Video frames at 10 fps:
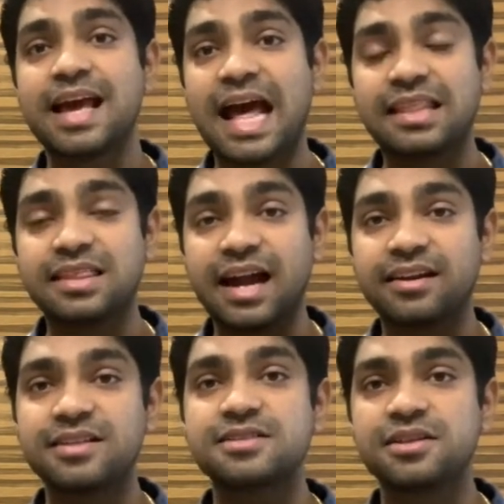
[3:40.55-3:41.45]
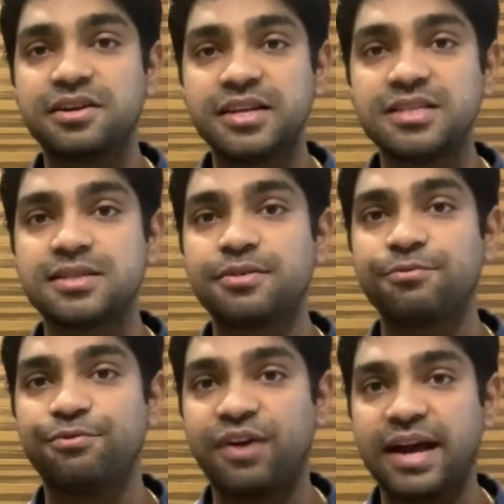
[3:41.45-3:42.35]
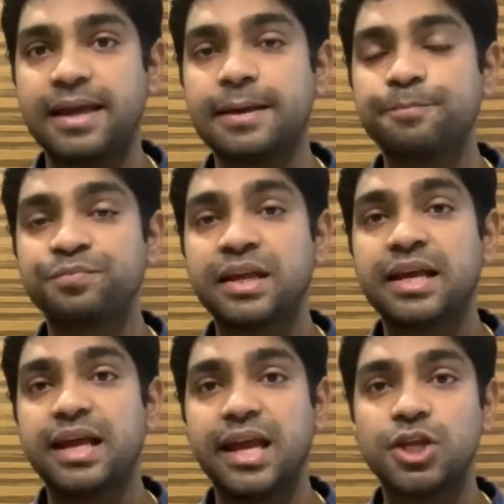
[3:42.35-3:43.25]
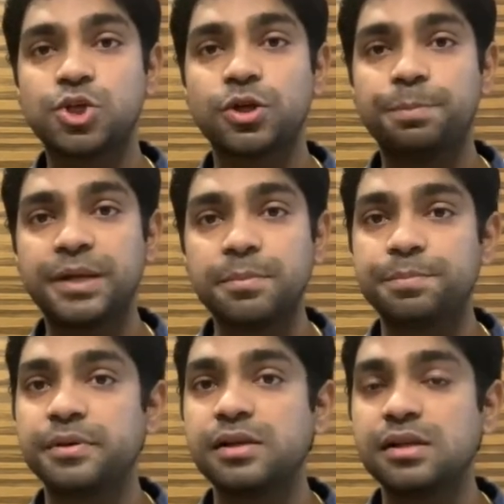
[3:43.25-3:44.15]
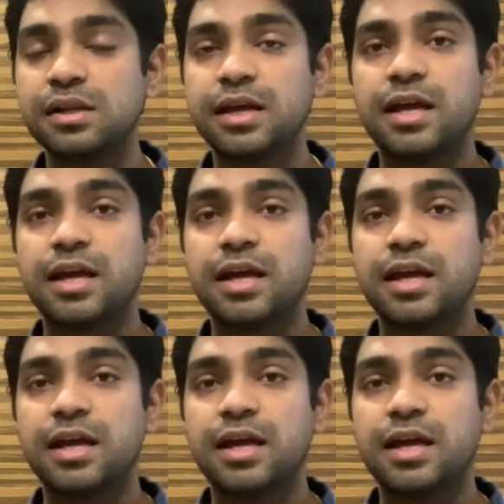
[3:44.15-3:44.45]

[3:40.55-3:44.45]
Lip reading: And that is the reason why age-old people